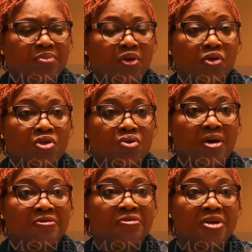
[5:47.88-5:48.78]
because you
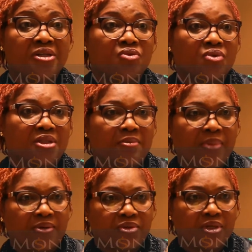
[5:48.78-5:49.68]
are afraid to step
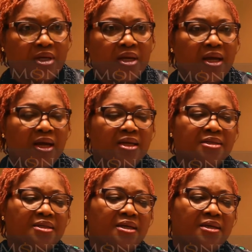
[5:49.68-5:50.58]
out.
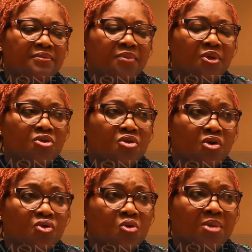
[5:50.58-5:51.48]
And you
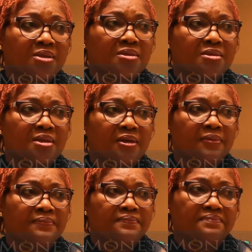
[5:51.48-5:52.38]
also must,
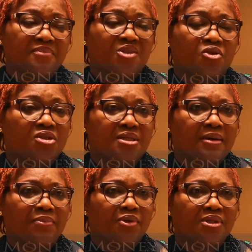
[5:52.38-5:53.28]
it's not just
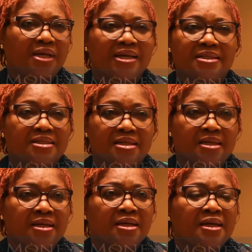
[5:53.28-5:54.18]
about the
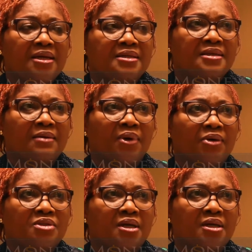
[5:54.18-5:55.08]
idea, it's
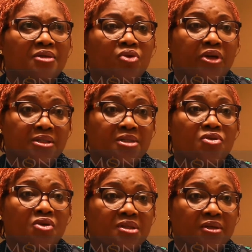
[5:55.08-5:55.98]
about
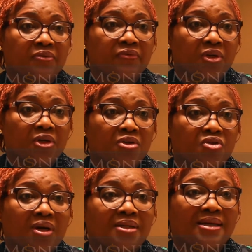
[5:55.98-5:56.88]
educating yourself
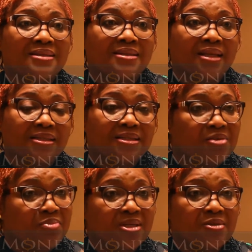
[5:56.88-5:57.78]
to understand
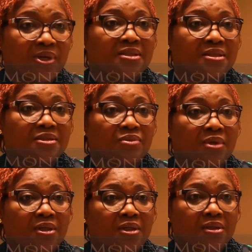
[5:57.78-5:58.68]
the best practice
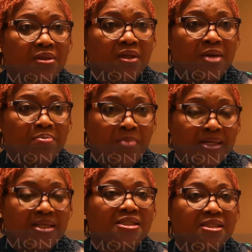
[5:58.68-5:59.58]
and
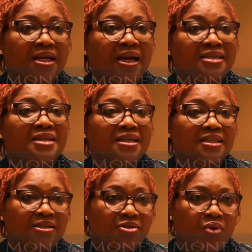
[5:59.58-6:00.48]
manage the idea
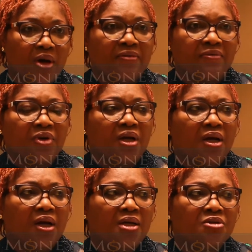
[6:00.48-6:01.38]
that you have.
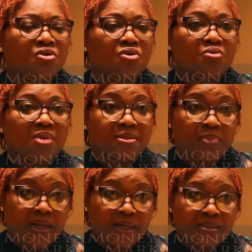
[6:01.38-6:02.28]
And so you must
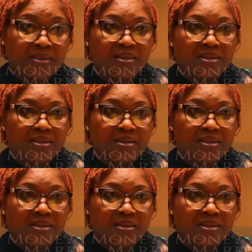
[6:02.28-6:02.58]
plan